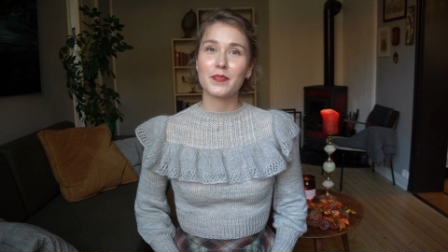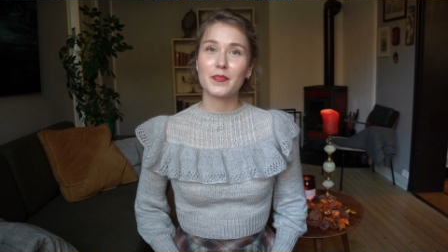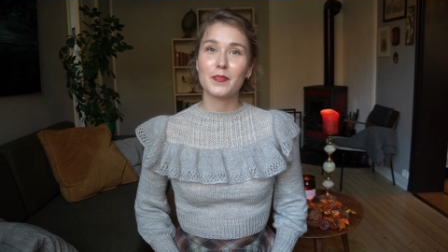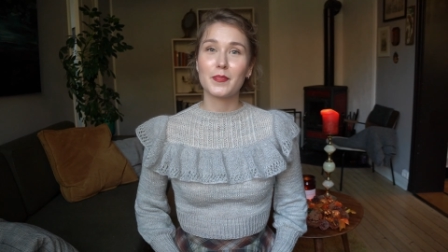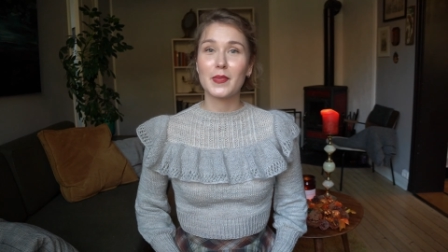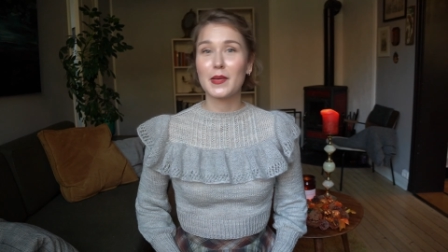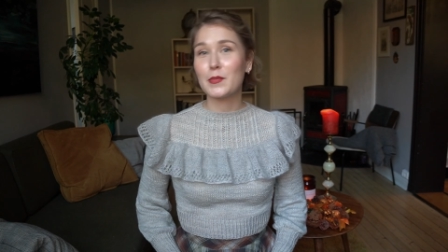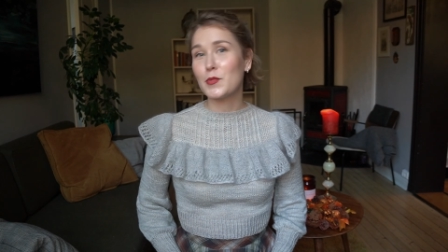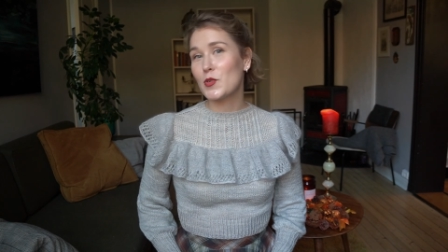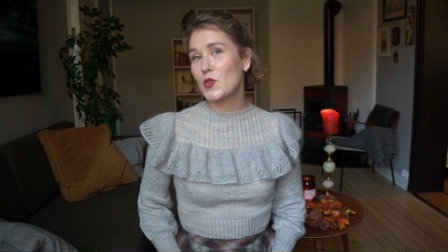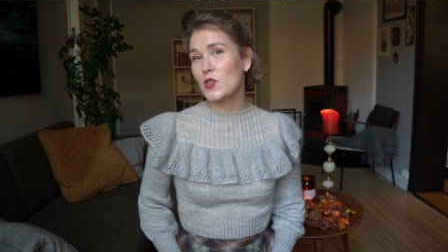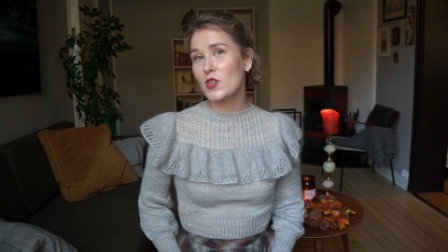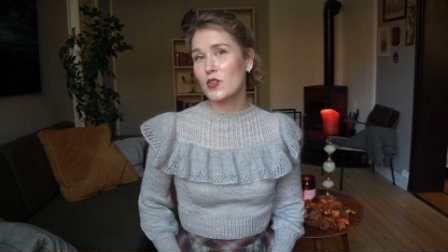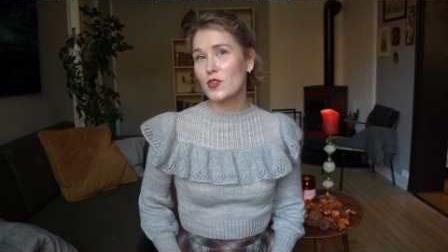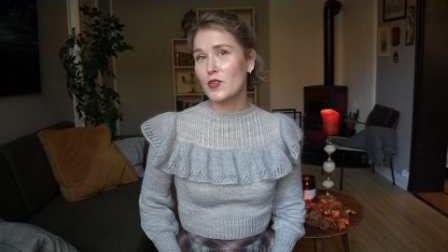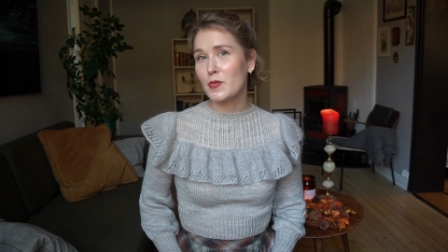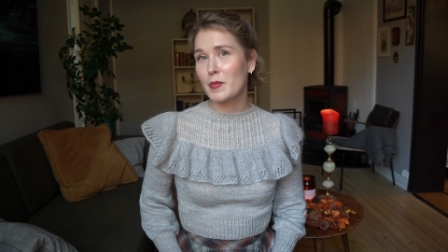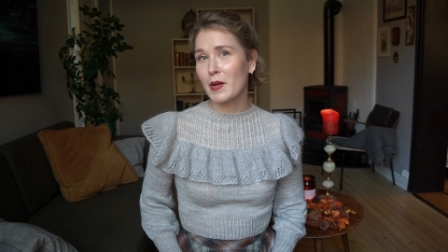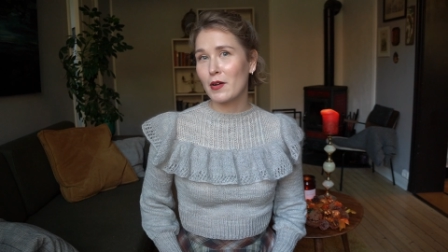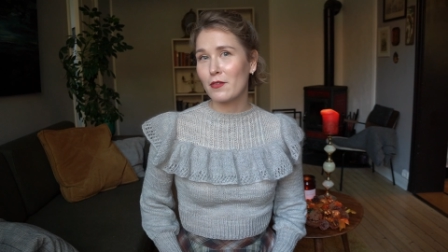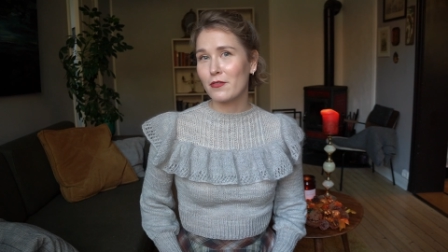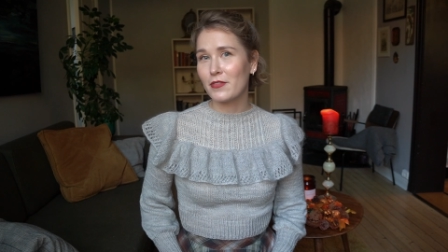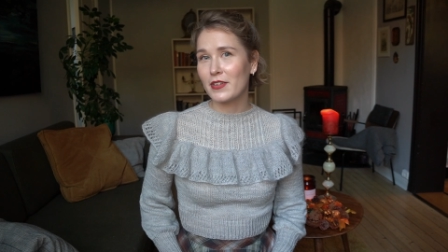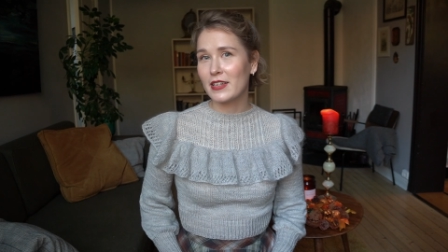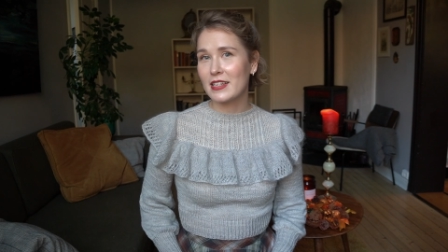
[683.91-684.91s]
Maybe you saw some
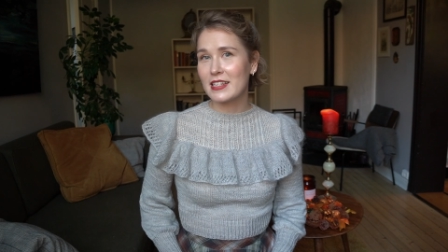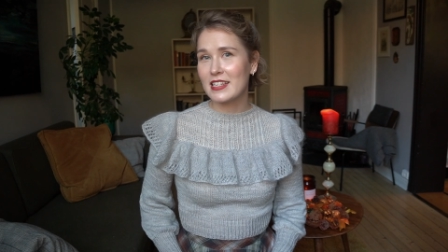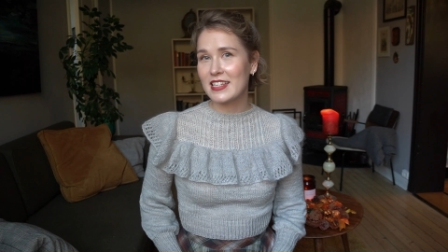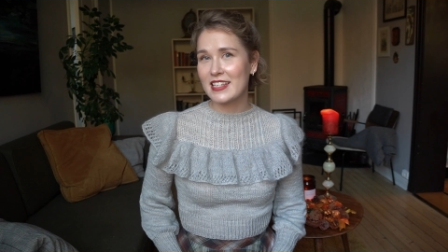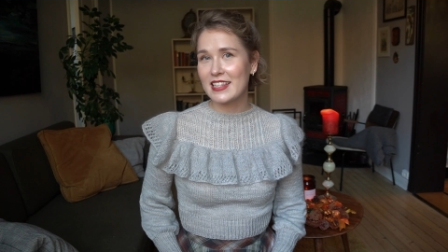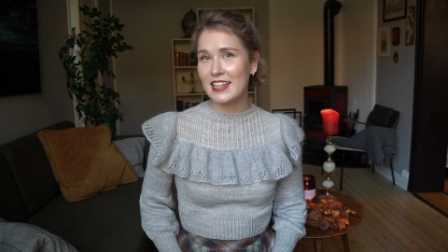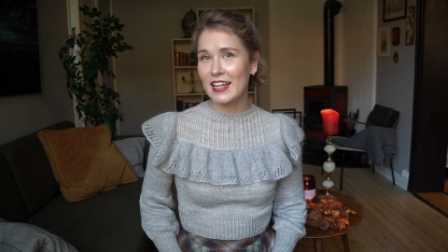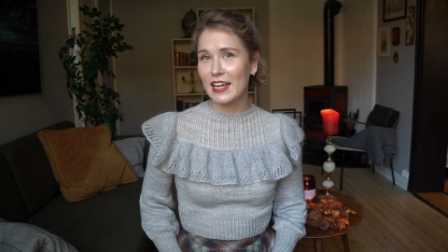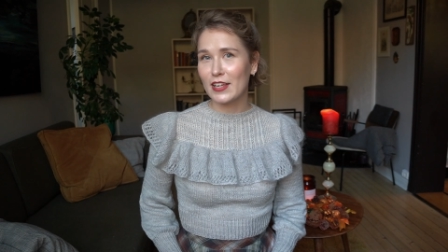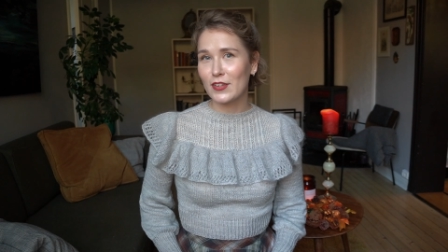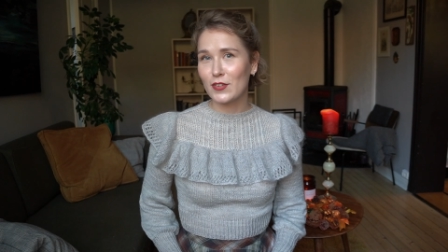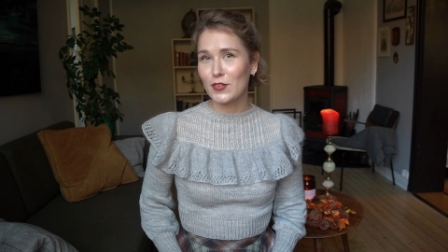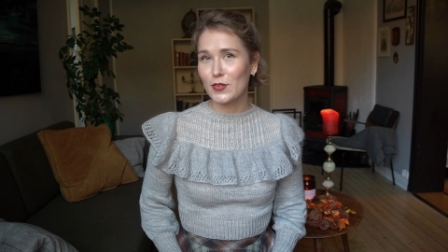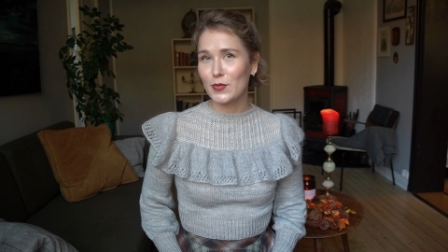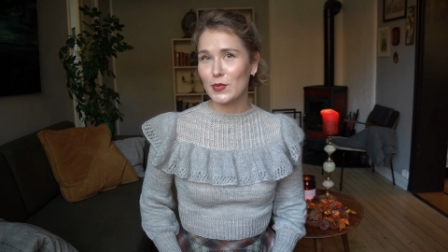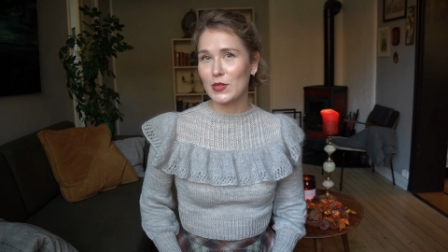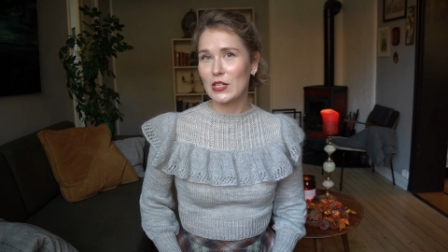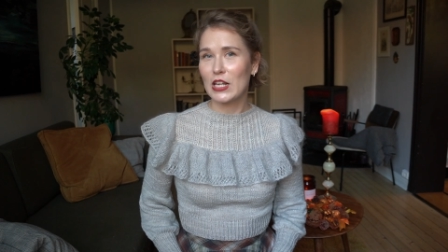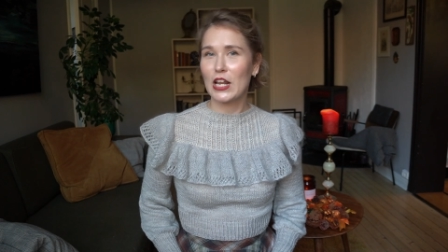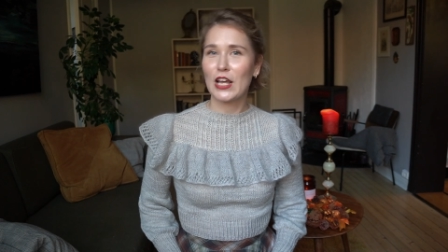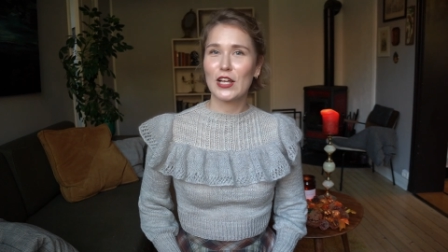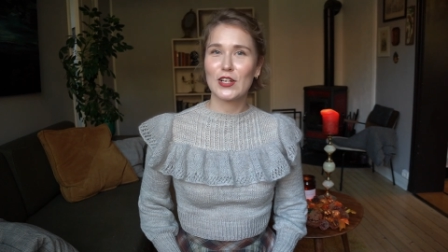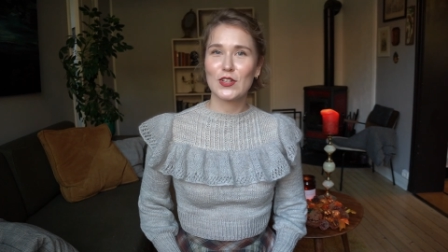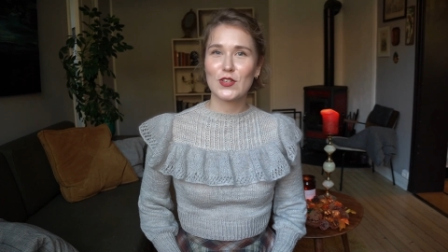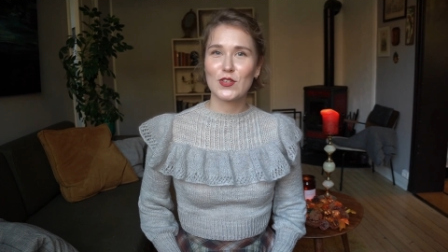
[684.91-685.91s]
outfits that you would
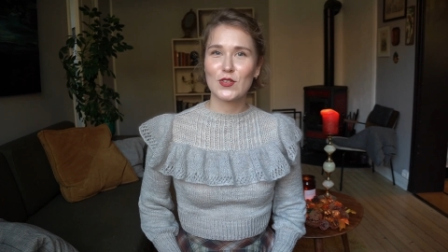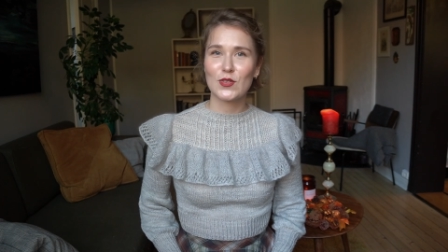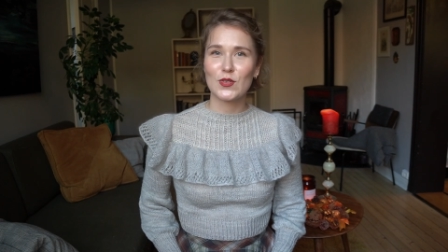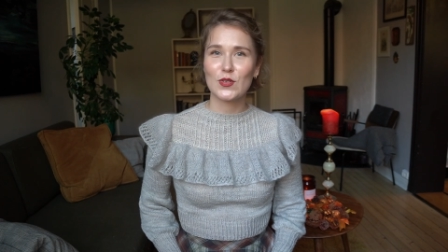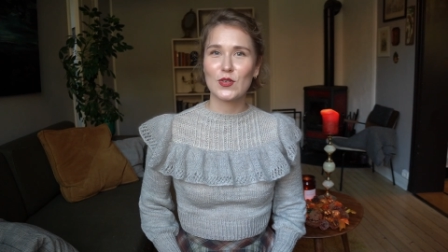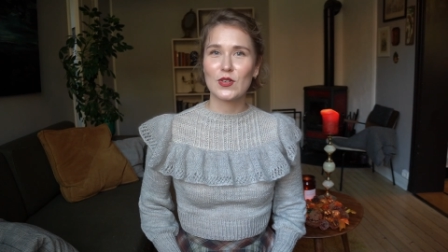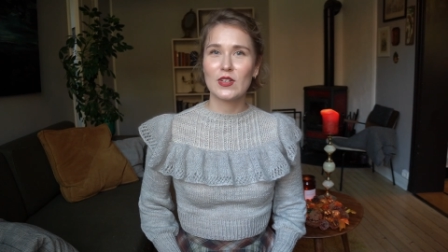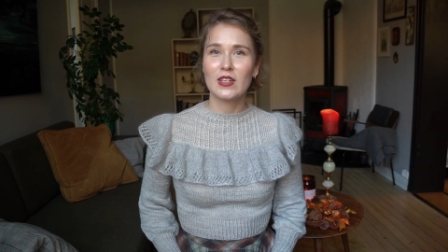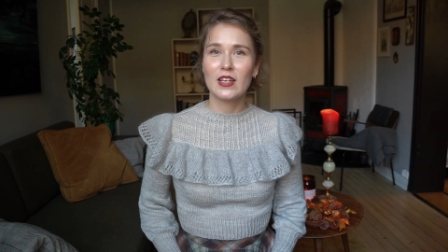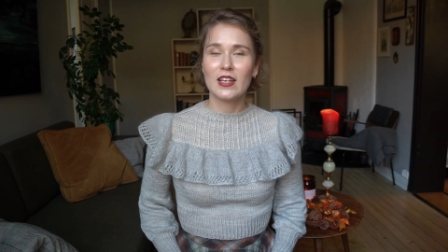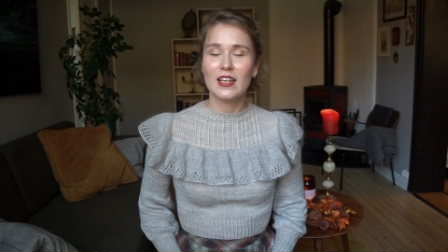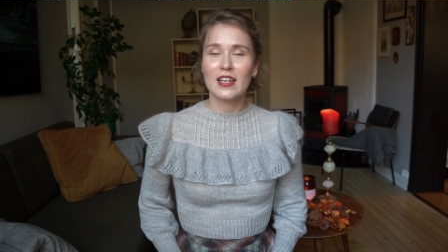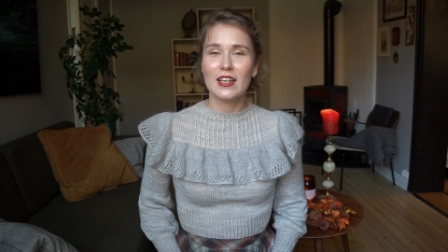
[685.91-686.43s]
like to